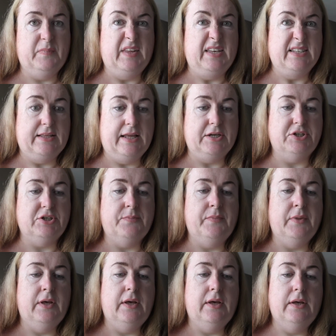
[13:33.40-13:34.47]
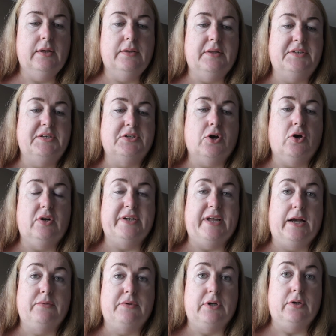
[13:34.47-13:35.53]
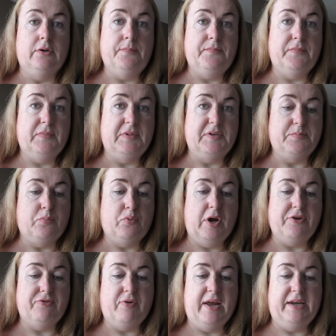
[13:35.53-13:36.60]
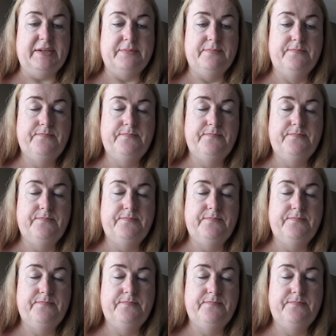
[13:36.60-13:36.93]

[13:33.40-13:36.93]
It's lush. This is called Outlaw. It's bright red.